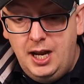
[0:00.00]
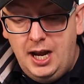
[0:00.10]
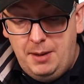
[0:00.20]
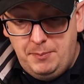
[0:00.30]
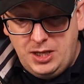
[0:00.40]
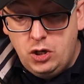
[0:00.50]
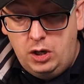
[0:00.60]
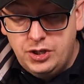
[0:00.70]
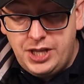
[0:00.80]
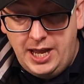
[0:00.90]

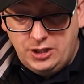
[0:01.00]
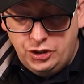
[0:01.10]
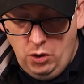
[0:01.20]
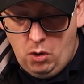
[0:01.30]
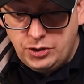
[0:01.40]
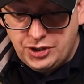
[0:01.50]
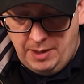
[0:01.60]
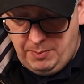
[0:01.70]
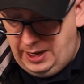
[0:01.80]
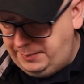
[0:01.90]
because they exhaust their
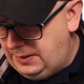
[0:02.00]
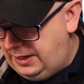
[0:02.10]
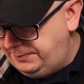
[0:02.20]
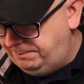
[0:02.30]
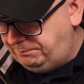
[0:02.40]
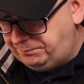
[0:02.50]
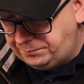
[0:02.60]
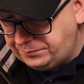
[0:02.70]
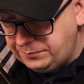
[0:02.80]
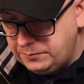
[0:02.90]
pipeline.
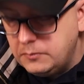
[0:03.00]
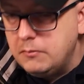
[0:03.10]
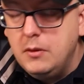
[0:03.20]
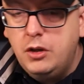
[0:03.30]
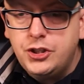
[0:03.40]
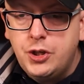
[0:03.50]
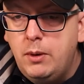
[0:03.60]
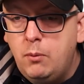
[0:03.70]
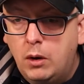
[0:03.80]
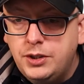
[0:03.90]
So we
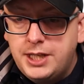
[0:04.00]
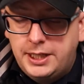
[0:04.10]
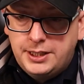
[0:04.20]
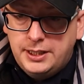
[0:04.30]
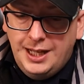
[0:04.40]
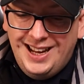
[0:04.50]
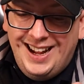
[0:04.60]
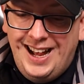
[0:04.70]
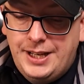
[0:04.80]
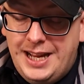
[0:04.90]
wanted
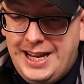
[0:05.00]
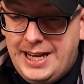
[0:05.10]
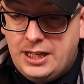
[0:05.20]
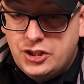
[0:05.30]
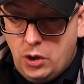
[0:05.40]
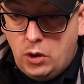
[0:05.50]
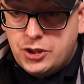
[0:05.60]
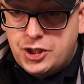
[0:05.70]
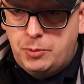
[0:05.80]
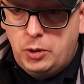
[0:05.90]
an
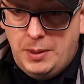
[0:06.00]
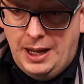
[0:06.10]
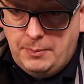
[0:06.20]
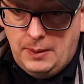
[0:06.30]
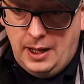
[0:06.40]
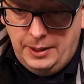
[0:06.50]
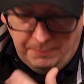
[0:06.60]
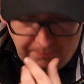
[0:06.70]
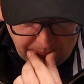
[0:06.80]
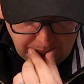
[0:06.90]
inexhaustible pipeline.
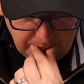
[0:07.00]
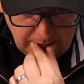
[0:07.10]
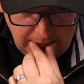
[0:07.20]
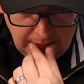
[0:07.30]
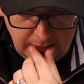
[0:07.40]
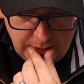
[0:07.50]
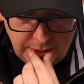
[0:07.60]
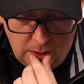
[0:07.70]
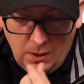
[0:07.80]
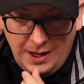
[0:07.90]

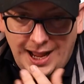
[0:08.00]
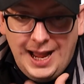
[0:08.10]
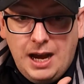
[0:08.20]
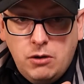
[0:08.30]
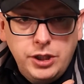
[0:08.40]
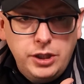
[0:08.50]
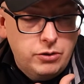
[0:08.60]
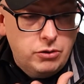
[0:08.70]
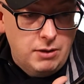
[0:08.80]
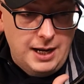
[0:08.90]
So how do you
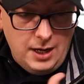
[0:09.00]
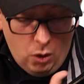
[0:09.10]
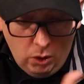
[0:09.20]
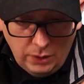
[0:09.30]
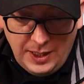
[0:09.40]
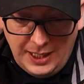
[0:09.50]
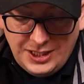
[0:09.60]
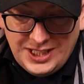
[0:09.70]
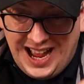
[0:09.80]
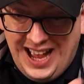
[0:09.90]
create all of
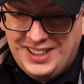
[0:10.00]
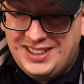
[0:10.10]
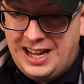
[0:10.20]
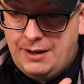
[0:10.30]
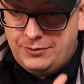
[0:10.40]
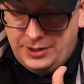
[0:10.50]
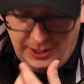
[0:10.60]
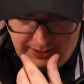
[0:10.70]
this and have an